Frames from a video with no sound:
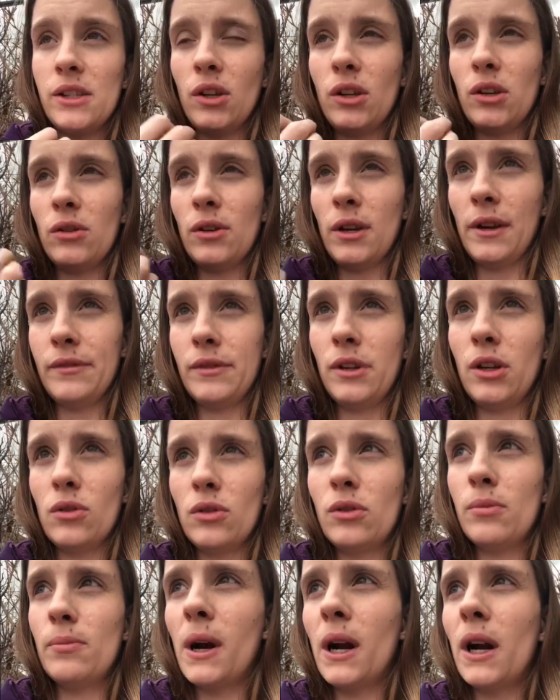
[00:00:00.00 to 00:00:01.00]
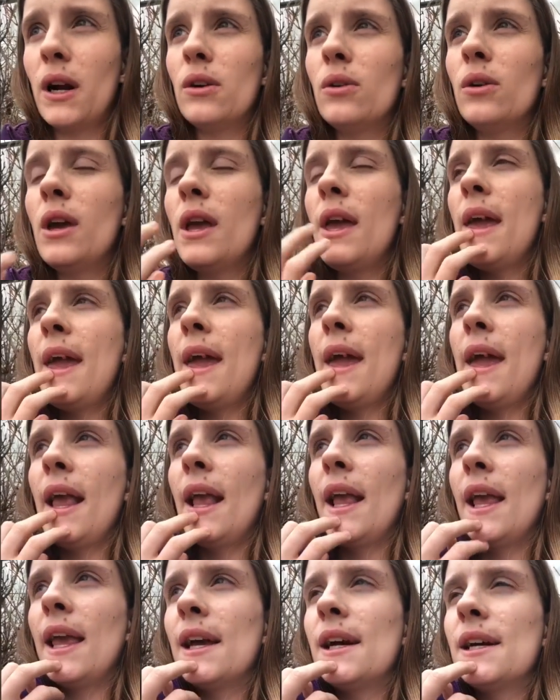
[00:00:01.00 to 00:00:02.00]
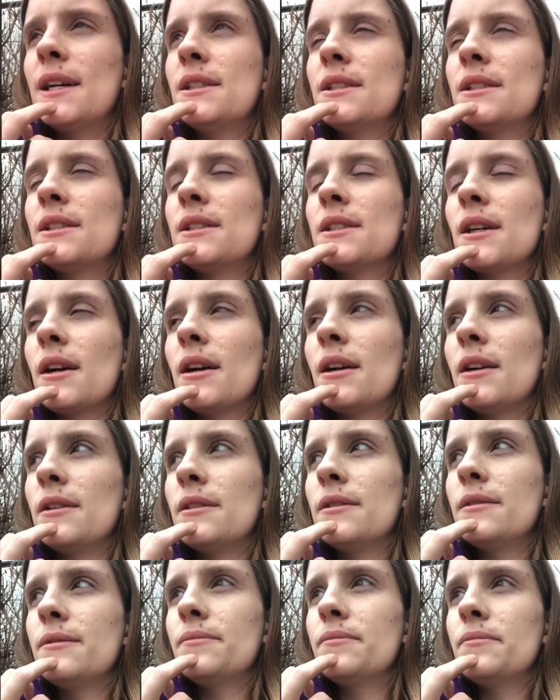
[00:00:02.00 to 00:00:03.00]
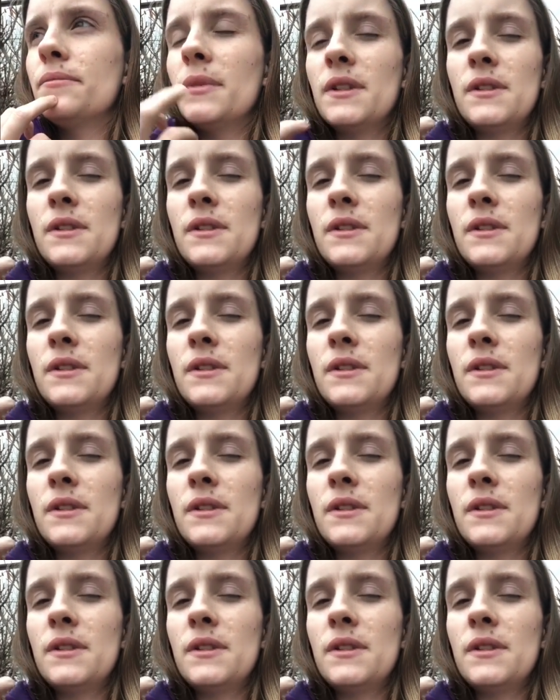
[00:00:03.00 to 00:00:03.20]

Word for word: so I don't have to go tomorrow and um,